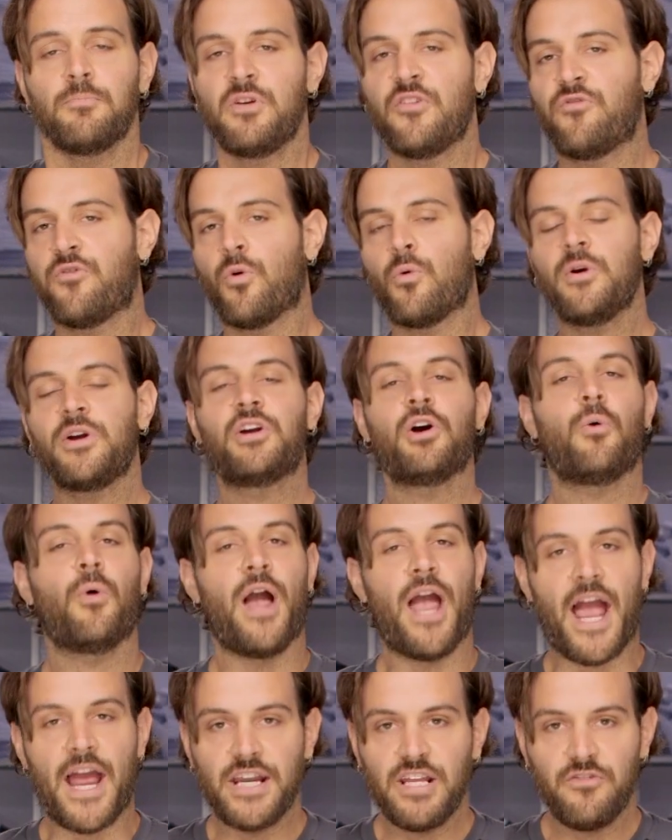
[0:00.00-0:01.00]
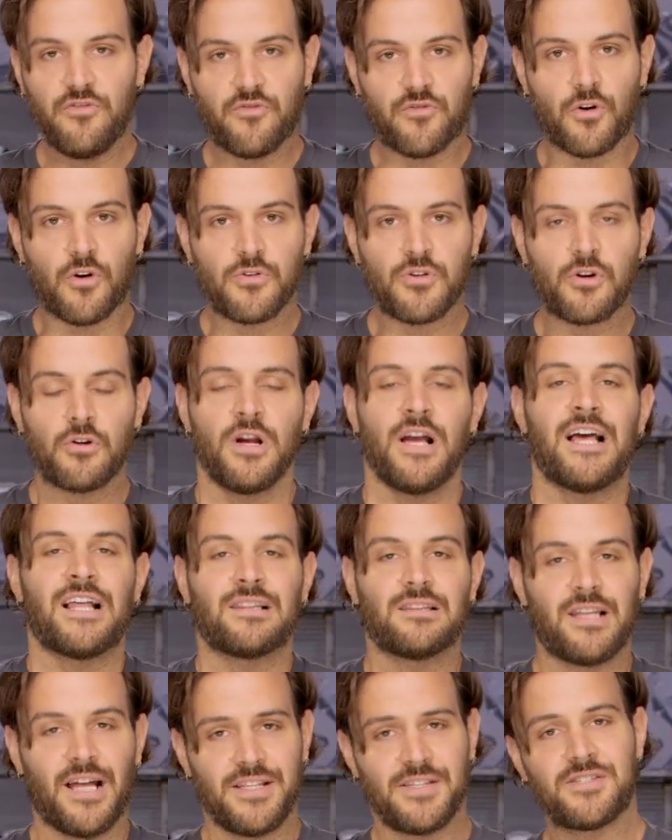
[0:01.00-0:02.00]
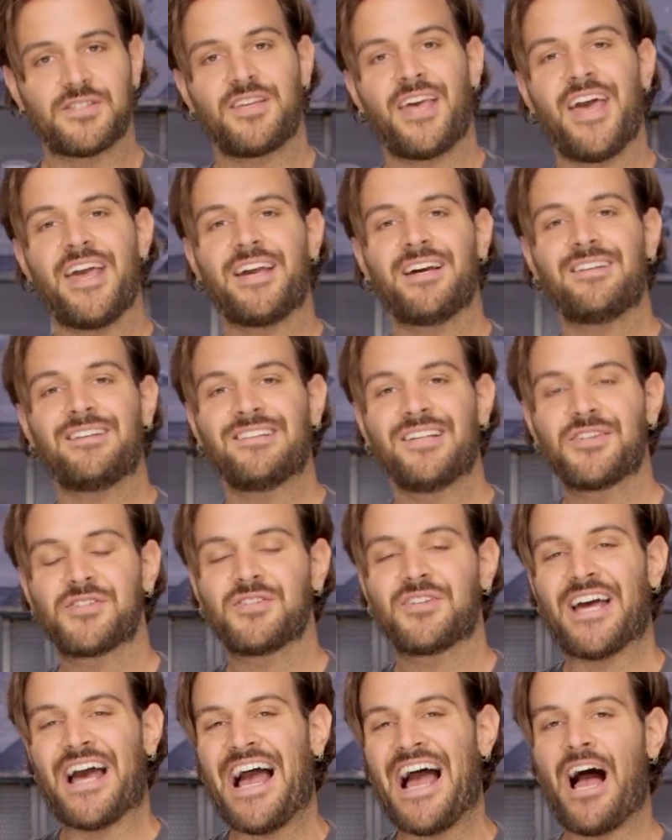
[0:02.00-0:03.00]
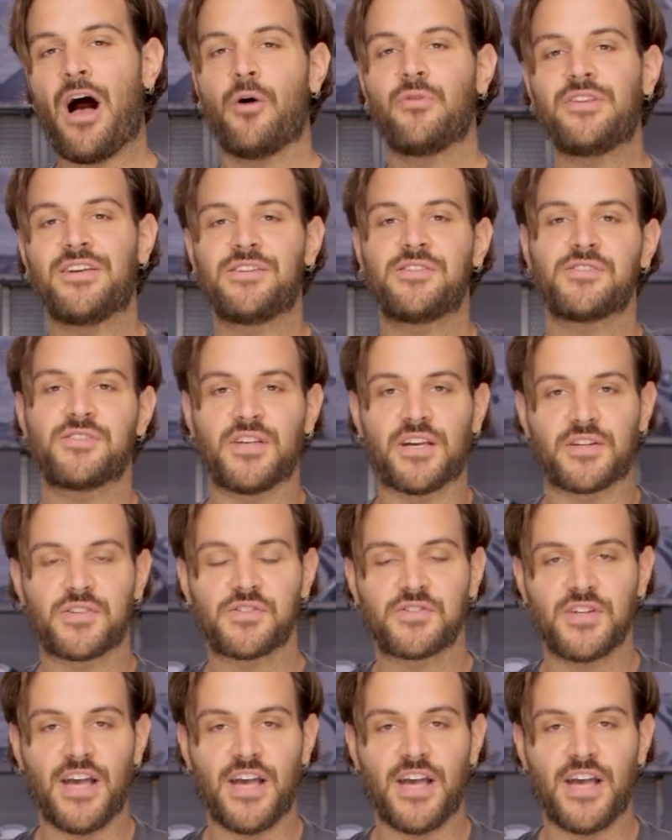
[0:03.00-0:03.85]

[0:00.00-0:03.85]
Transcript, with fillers: Before we go any further, let's take a listen to how these things